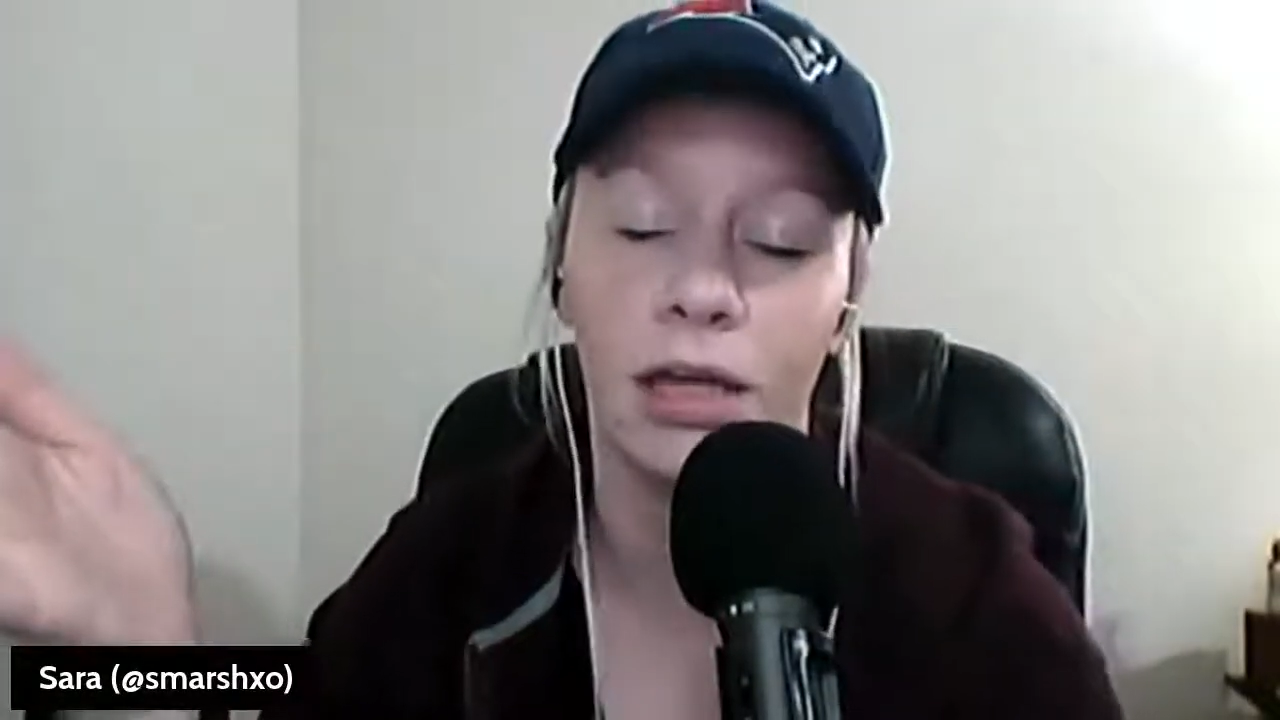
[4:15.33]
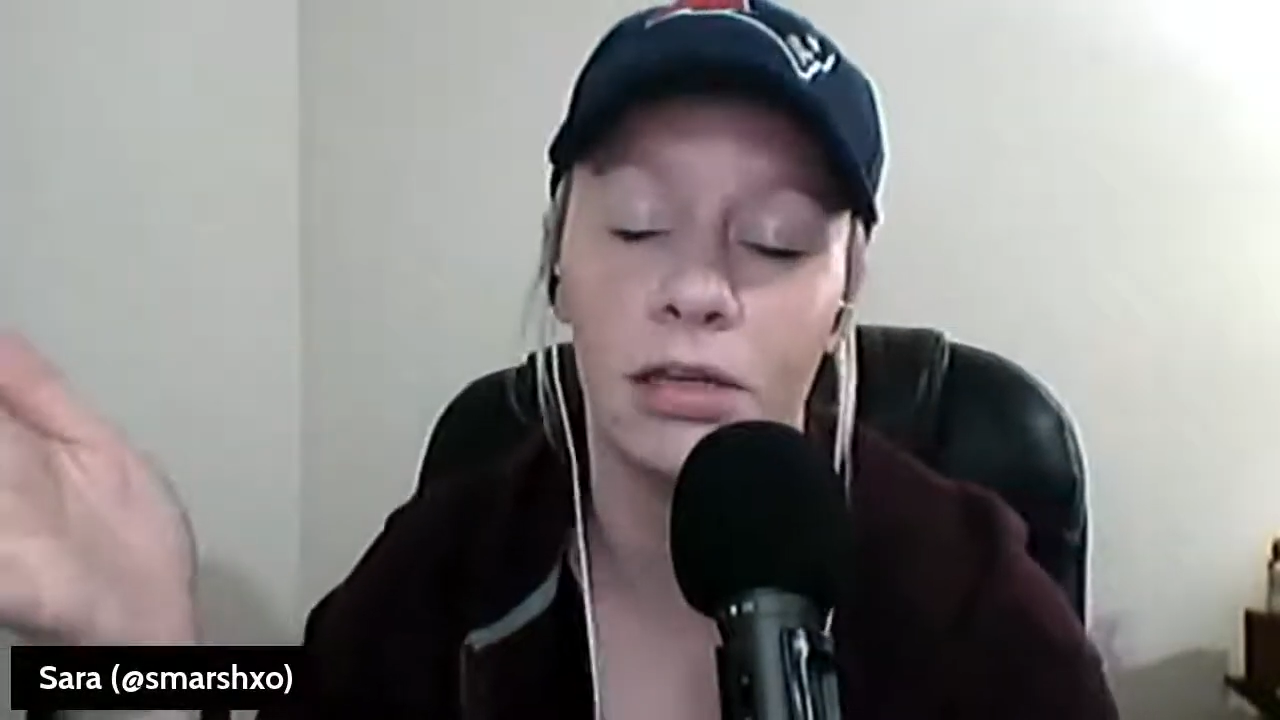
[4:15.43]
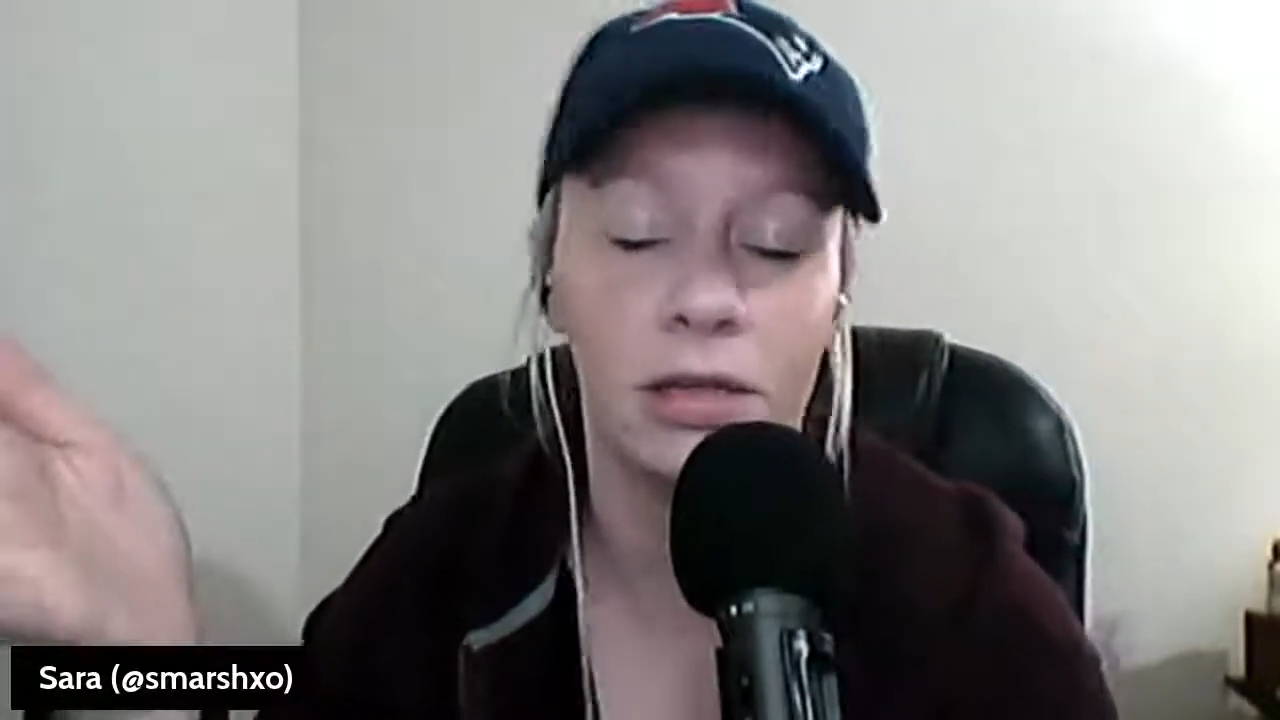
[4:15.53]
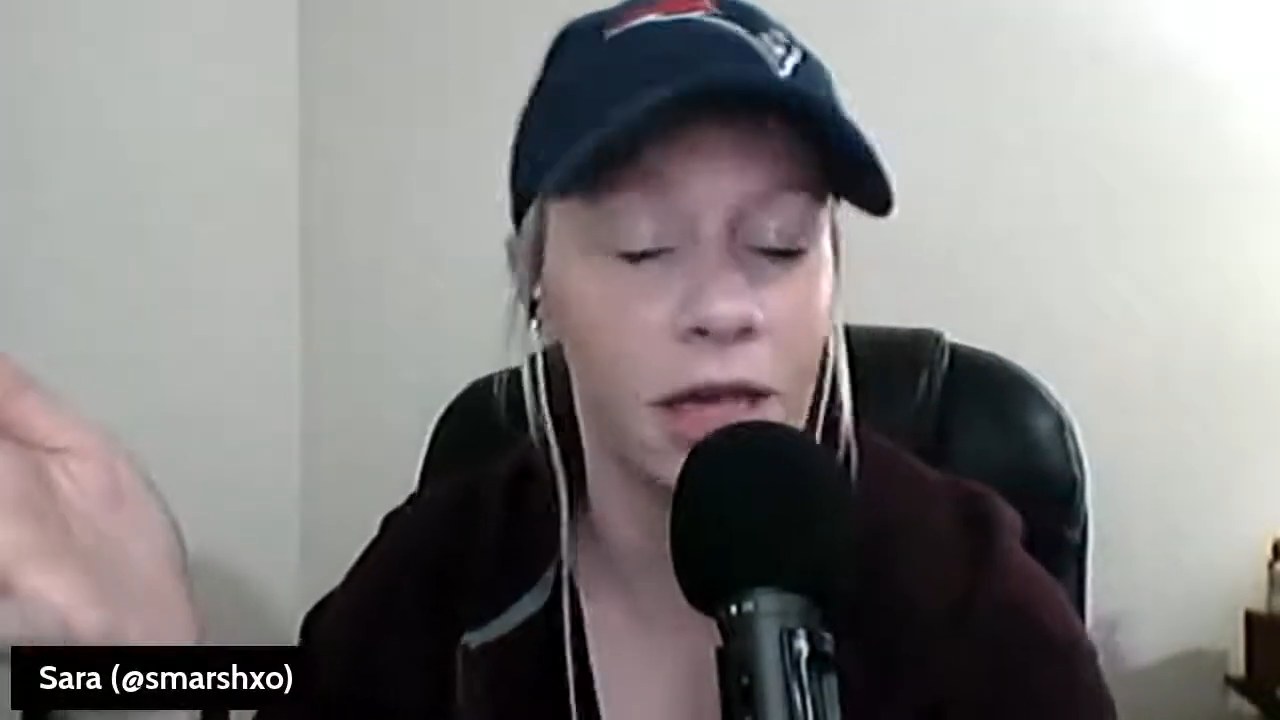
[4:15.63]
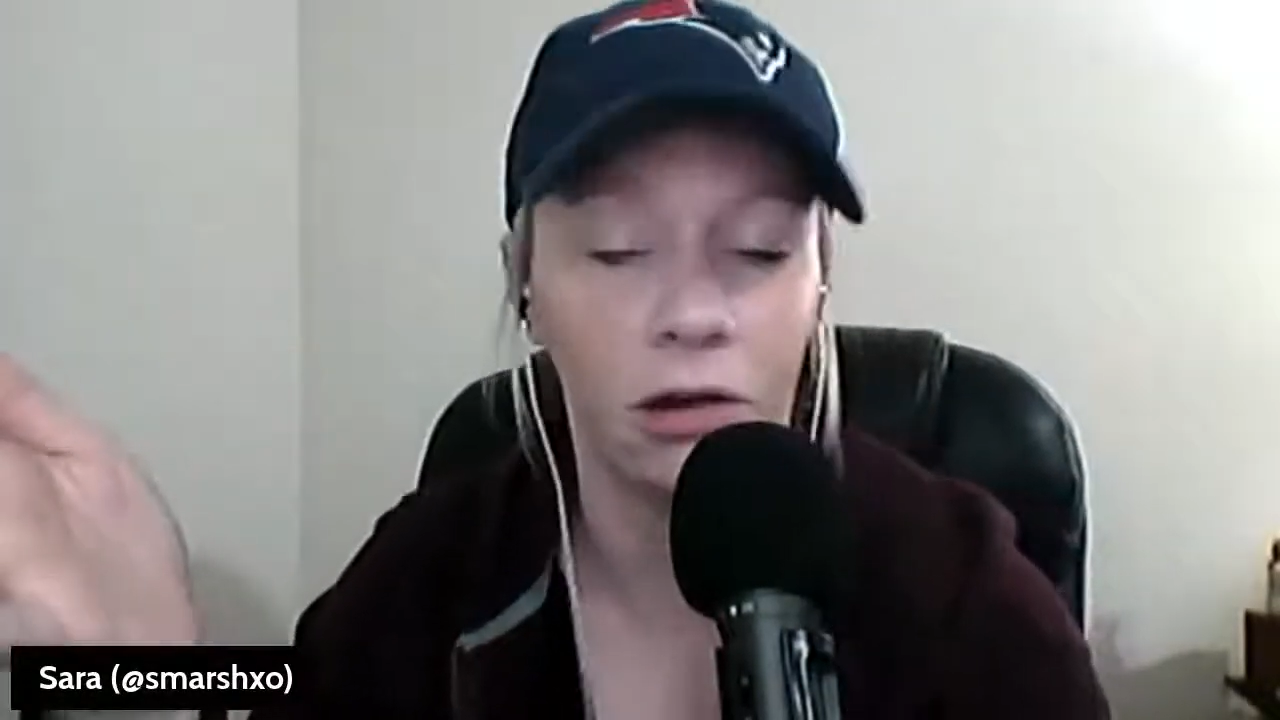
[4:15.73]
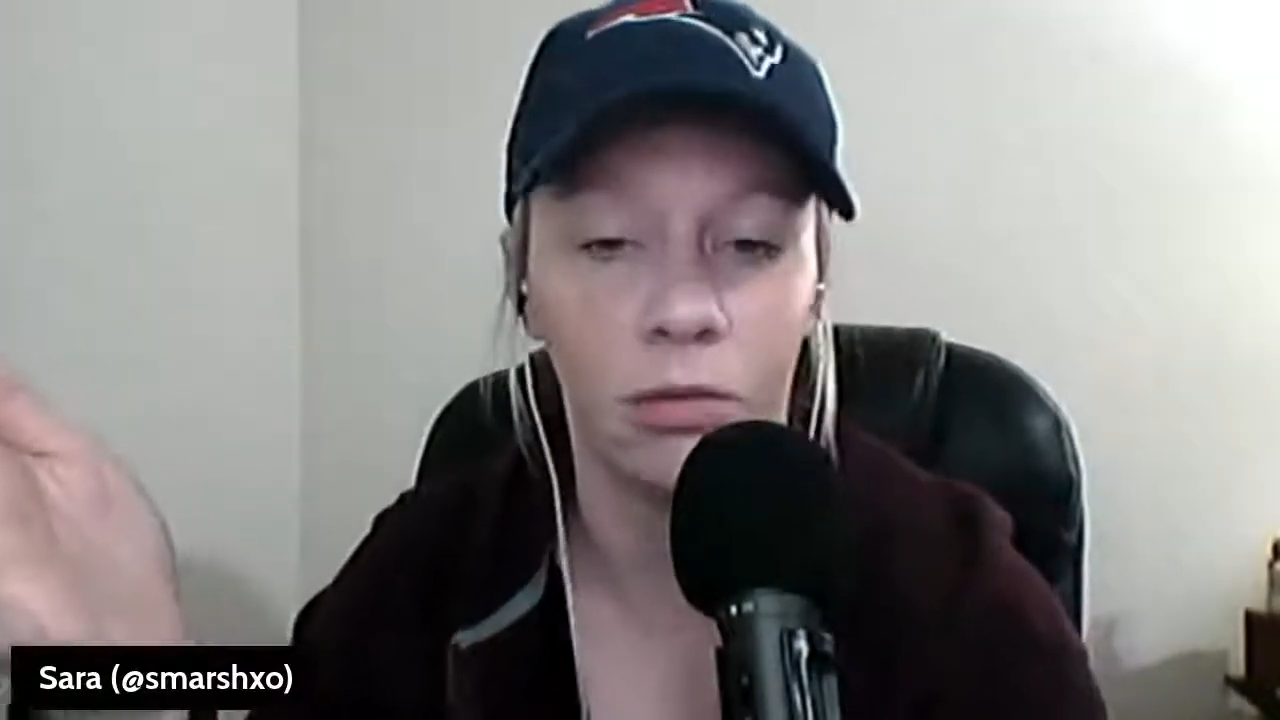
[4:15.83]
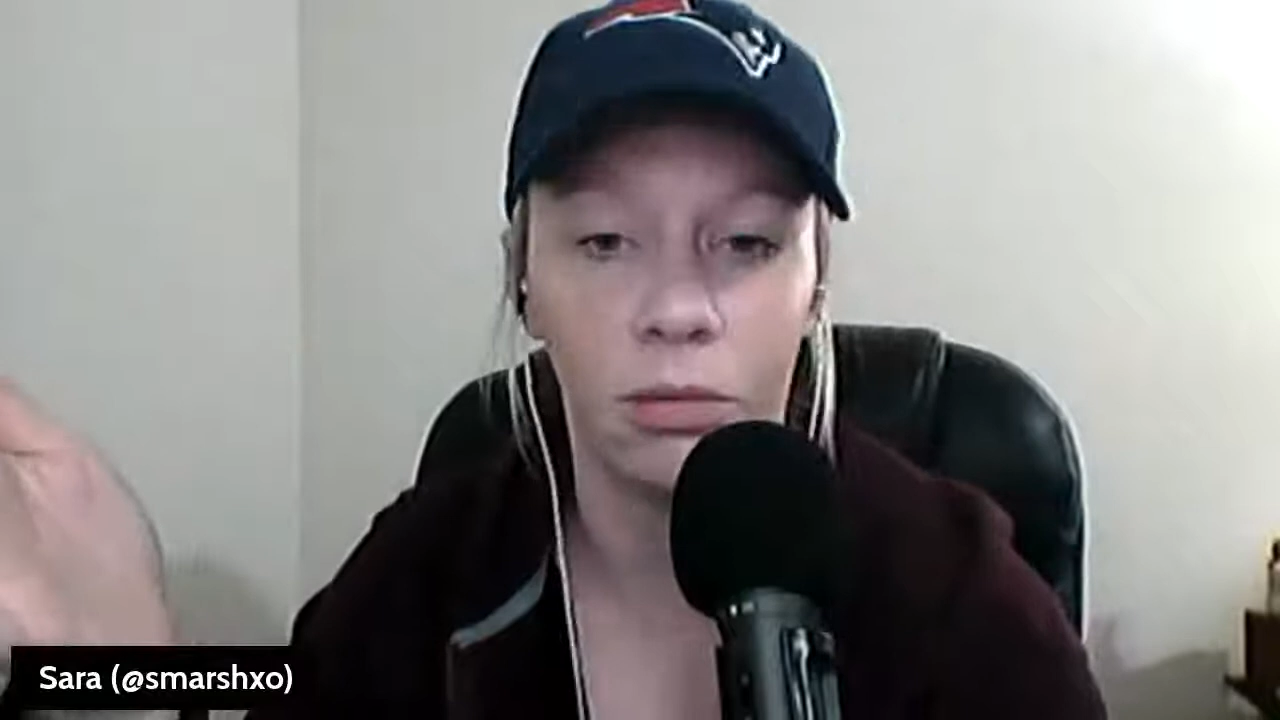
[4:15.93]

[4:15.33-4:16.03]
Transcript: I can't